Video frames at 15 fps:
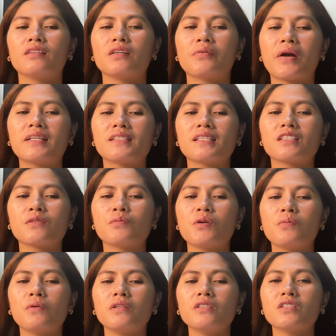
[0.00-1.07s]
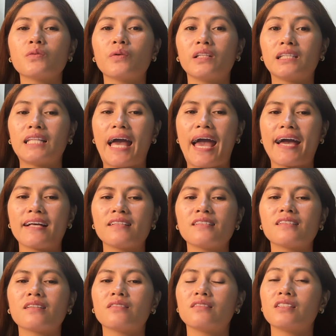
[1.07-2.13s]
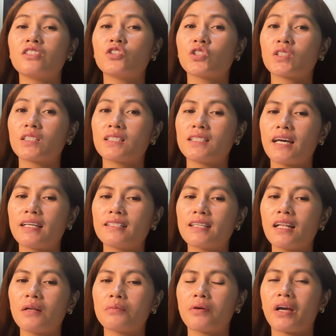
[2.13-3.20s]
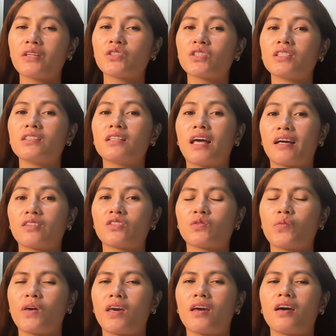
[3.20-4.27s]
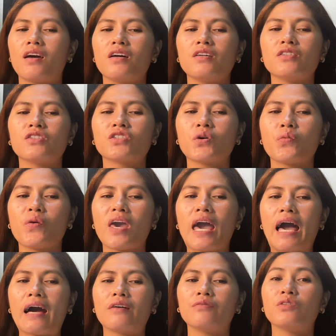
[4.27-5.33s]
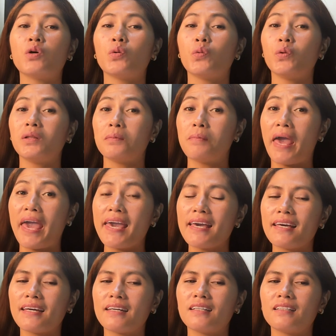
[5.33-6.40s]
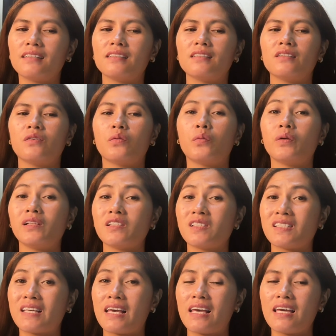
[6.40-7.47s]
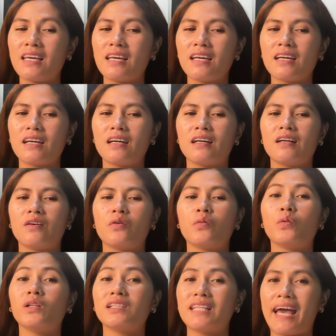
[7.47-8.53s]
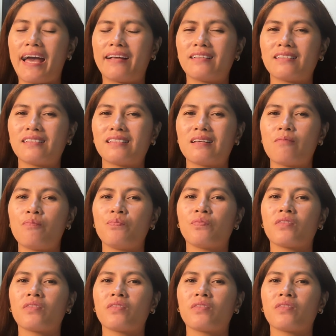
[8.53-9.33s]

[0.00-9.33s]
The grade 6 pupils will dance on Teacher's Day celebration next week. So we have will bake, will sing, will dance.